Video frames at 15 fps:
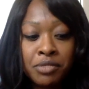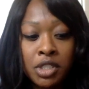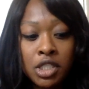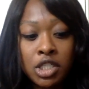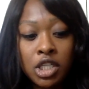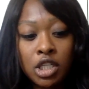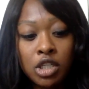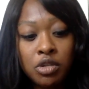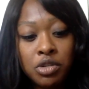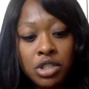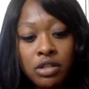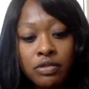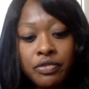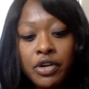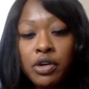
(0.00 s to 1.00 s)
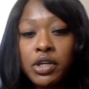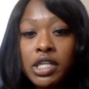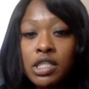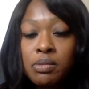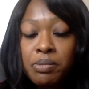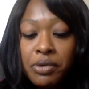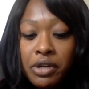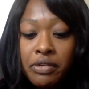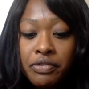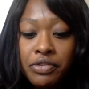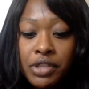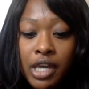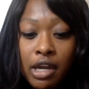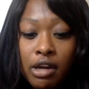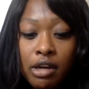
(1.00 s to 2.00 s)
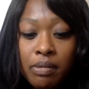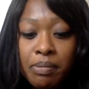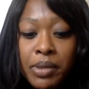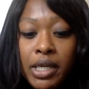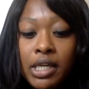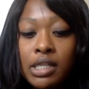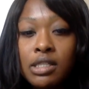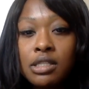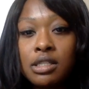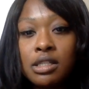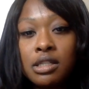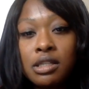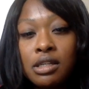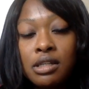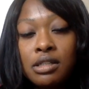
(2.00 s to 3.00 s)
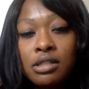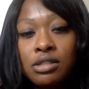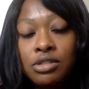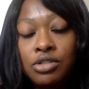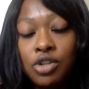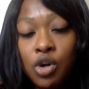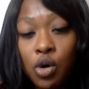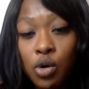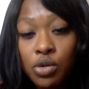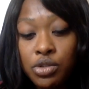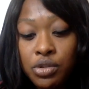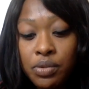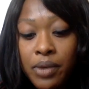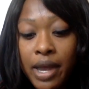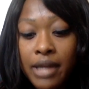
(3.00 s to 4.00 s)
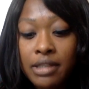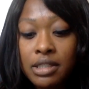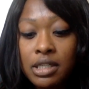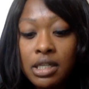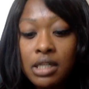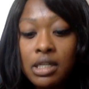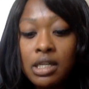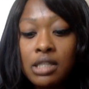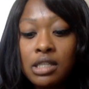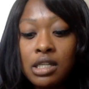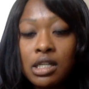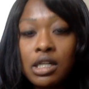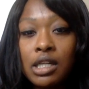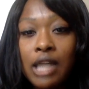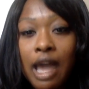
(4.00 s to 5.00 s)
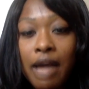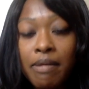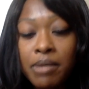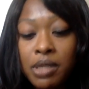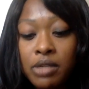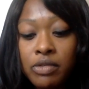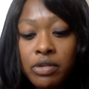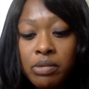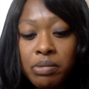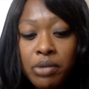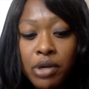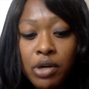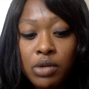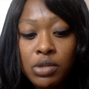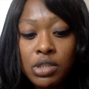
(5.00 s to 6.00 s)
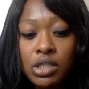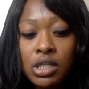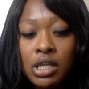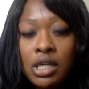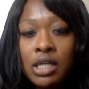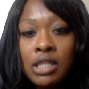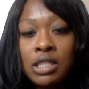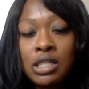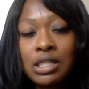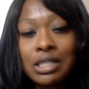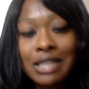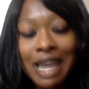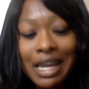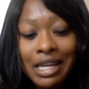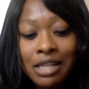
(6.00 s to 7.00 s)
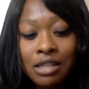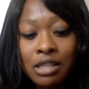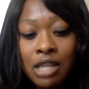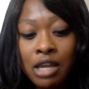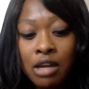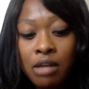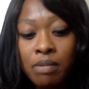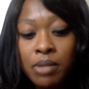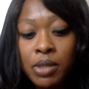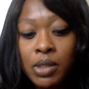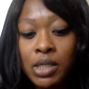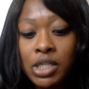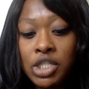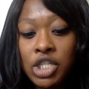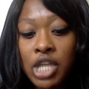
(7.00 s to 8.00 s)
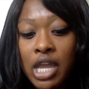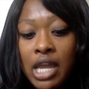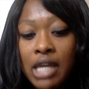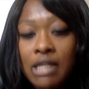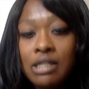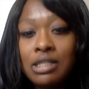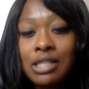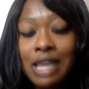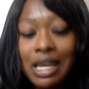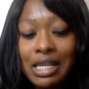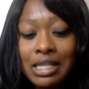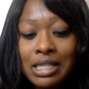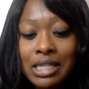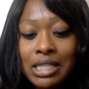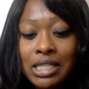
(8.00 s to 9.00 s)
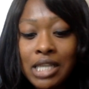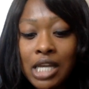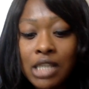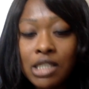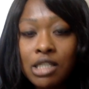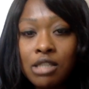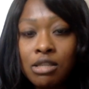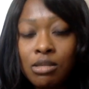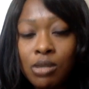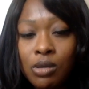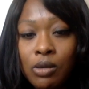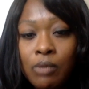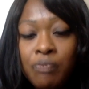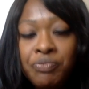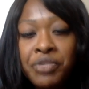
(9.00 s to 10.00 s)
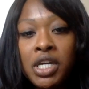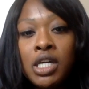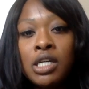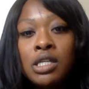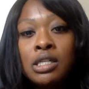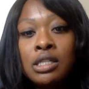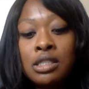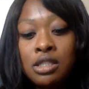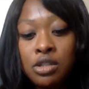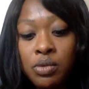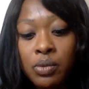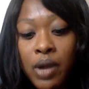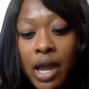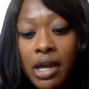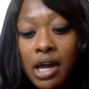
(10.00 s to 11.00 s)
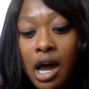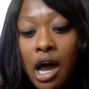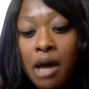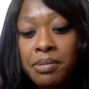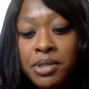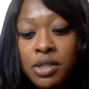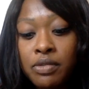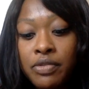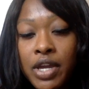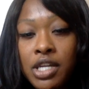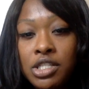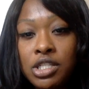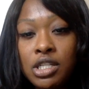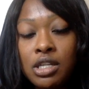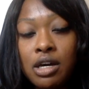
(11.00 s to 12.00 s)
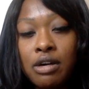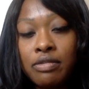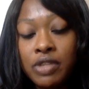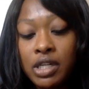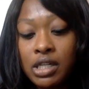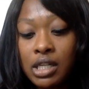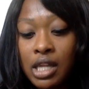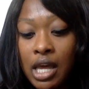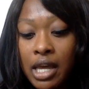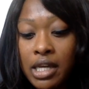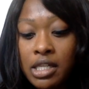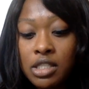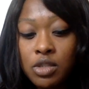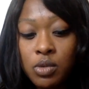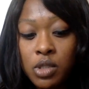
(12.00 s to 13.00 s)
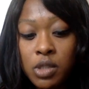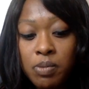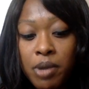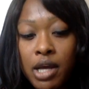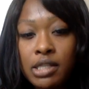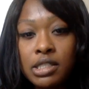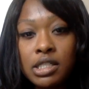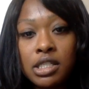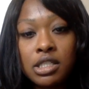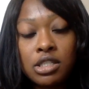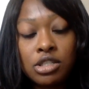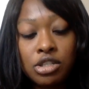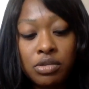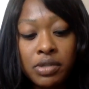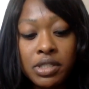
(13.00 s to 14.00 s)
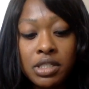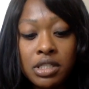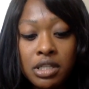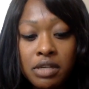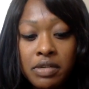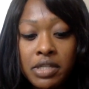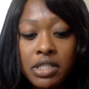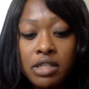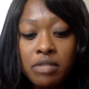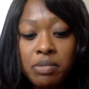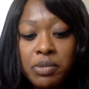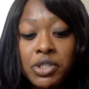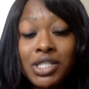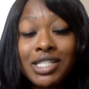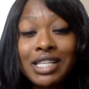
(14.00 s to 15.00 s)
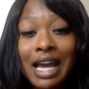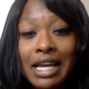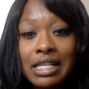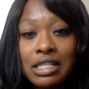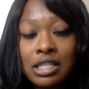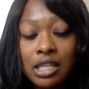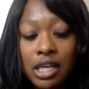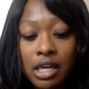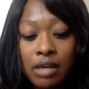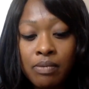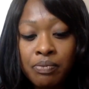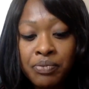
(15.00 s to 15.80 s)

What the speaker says: Solution focused brief therapy is goal directed. It's a collaborative approach to psychotherapeutic change that is conducted through direct observation of the client's responses to a series of precisely